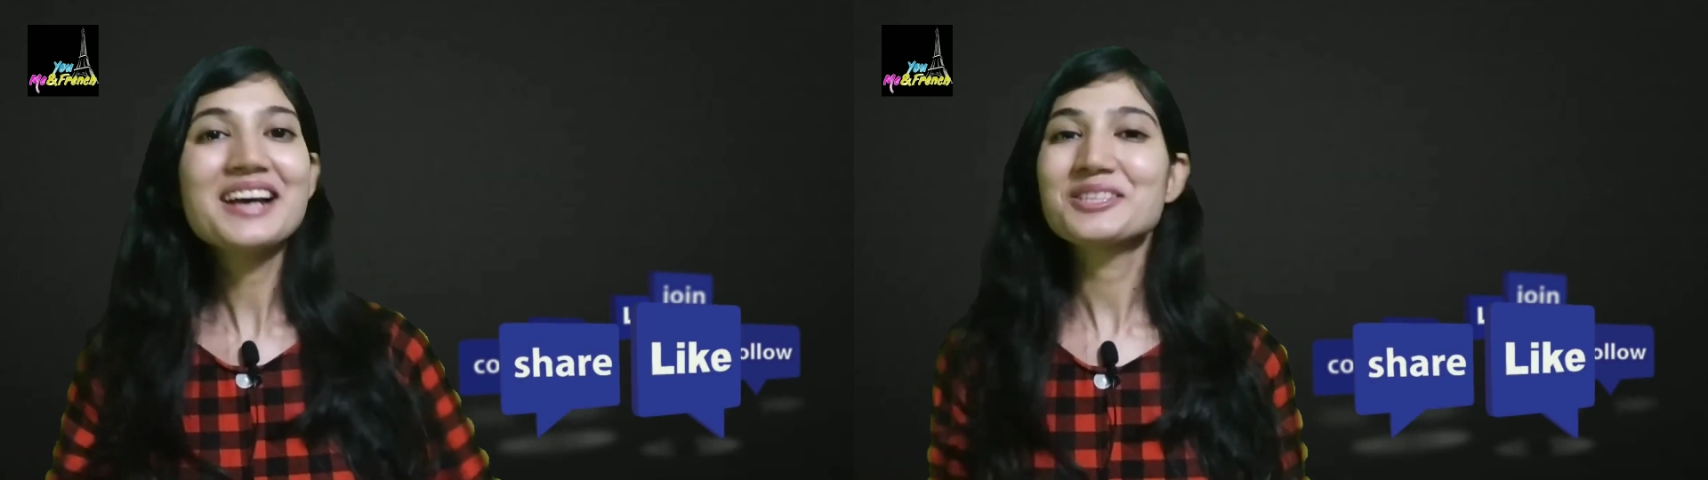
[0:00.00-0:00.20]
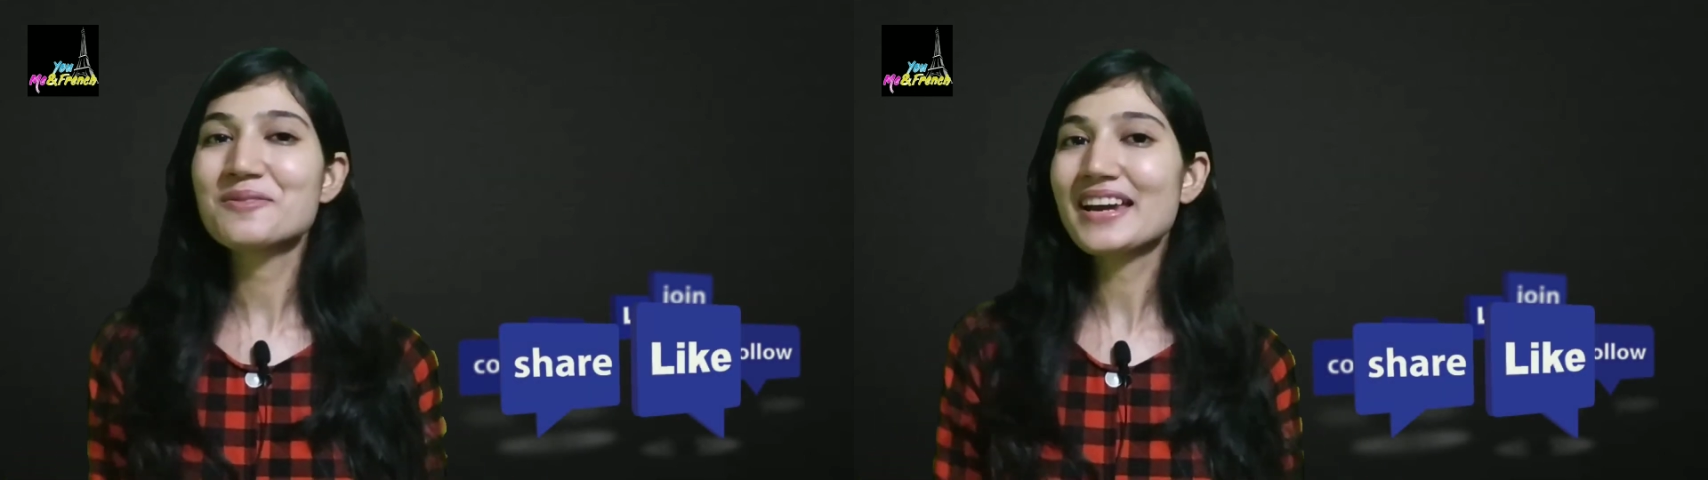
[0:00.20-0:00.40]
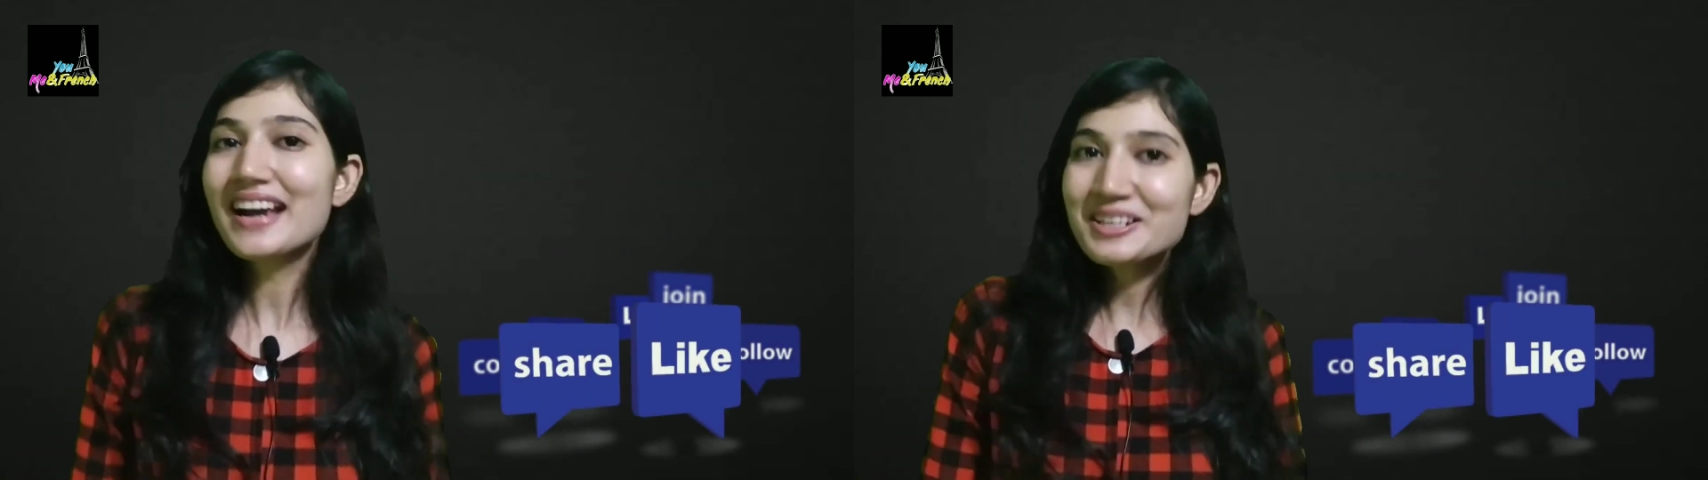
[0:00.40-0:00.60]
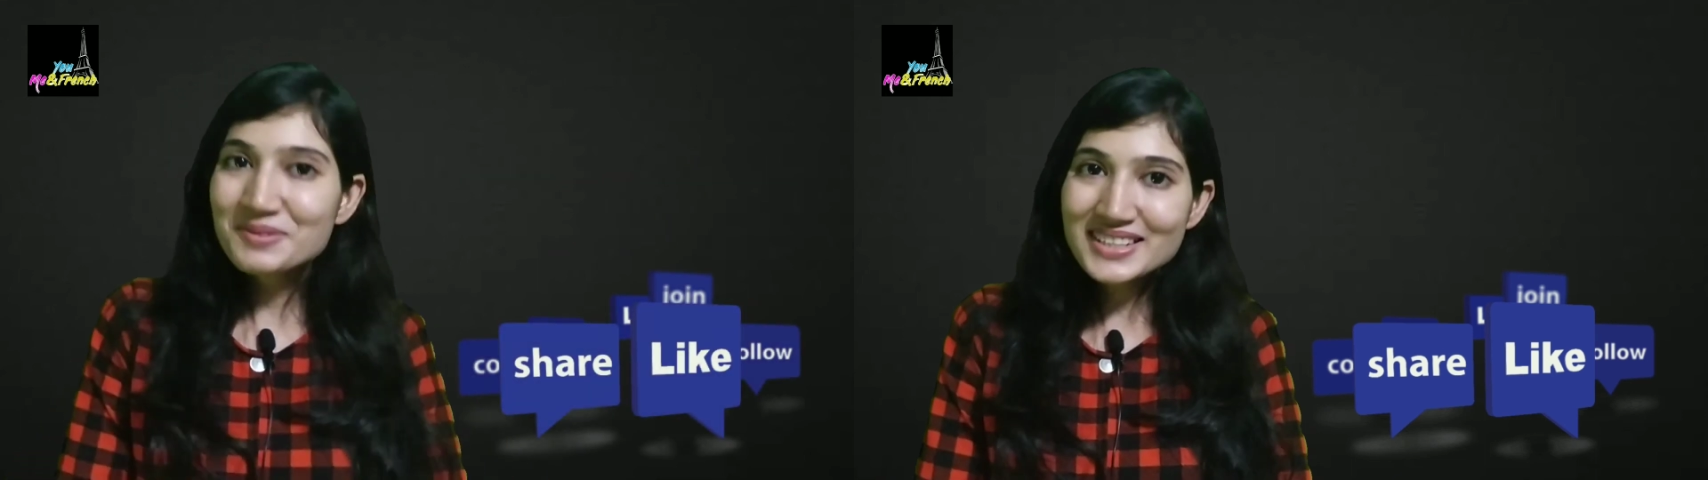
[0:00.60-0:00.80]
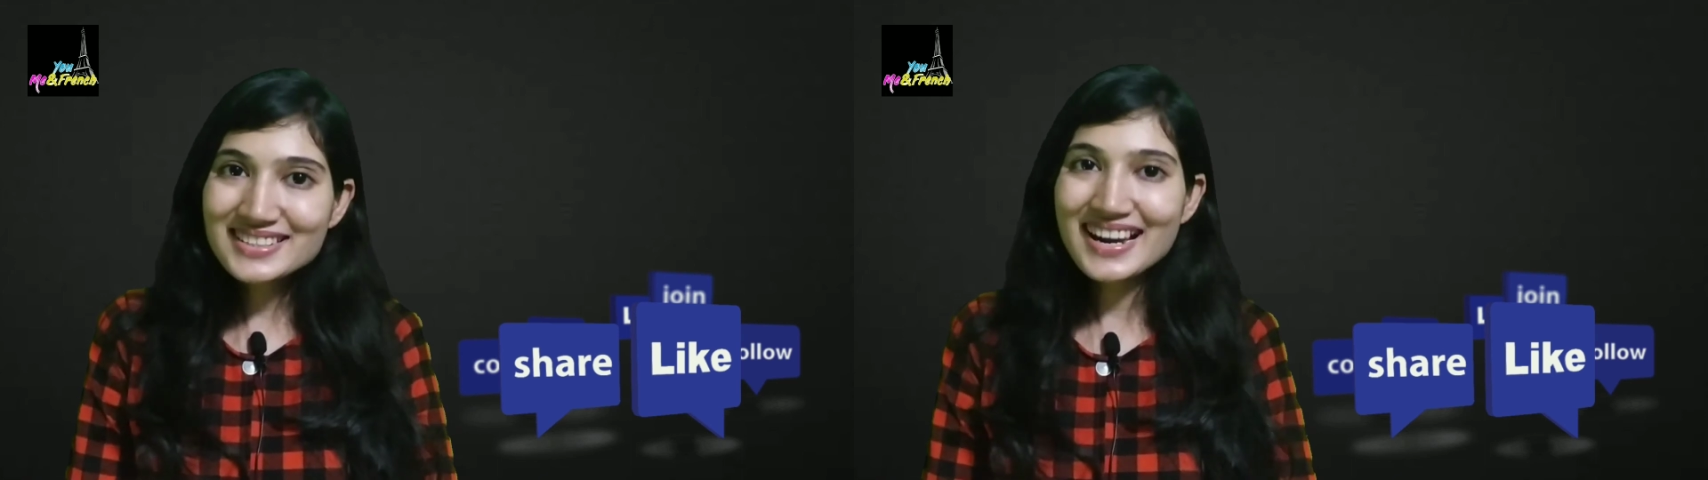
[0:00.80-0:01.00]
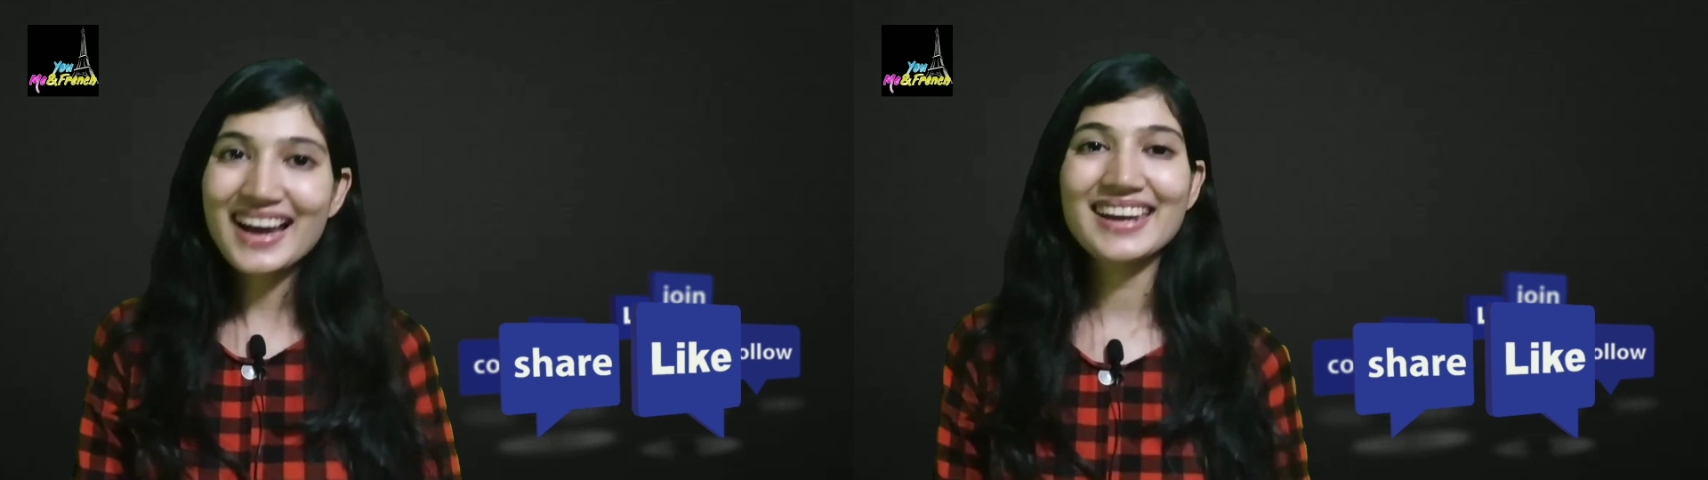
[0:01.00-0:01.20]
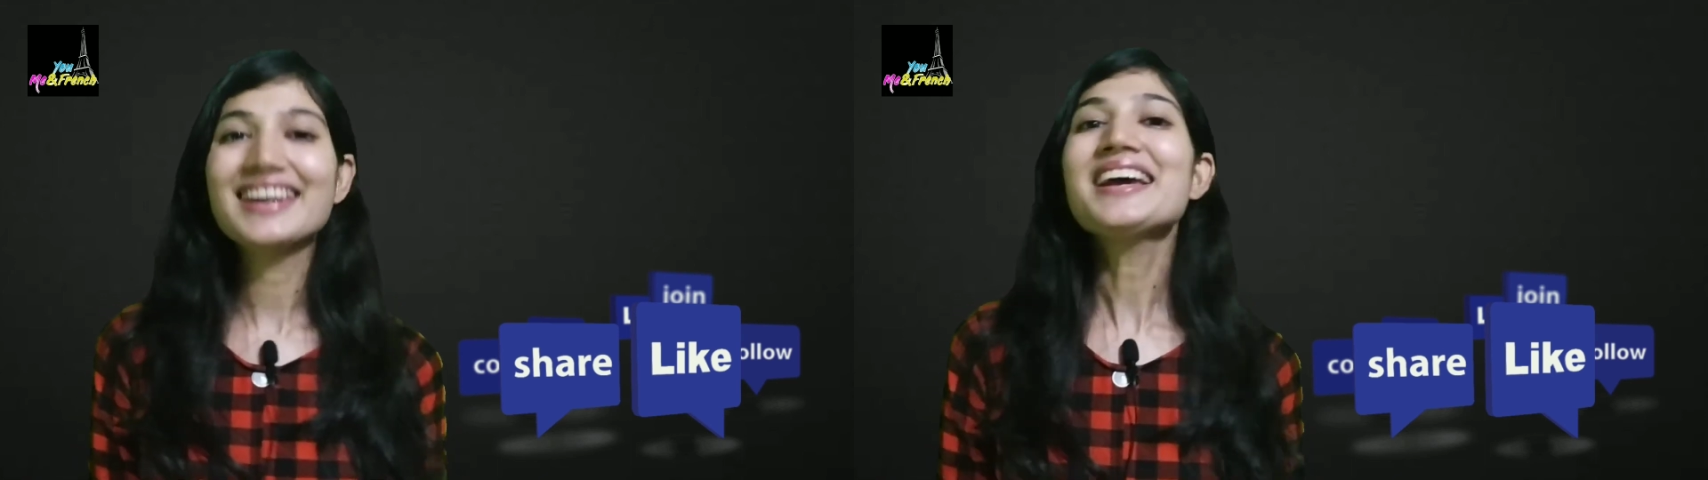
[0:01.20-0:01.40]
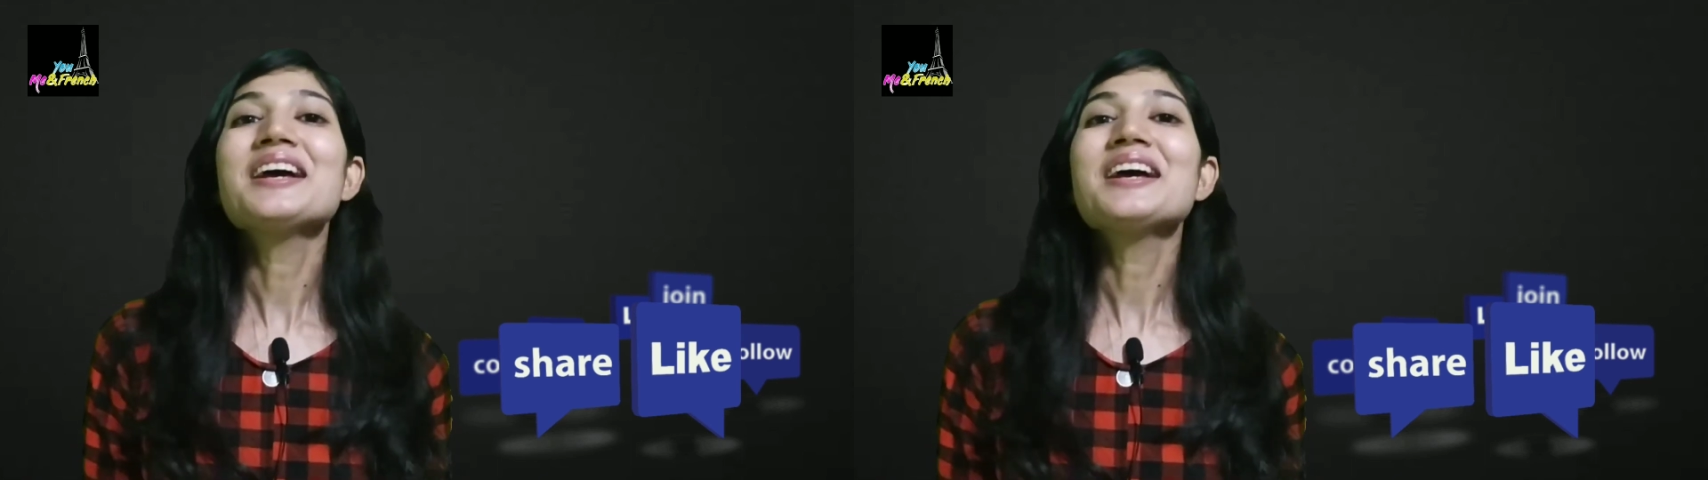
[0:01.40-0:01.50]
So why can't we try?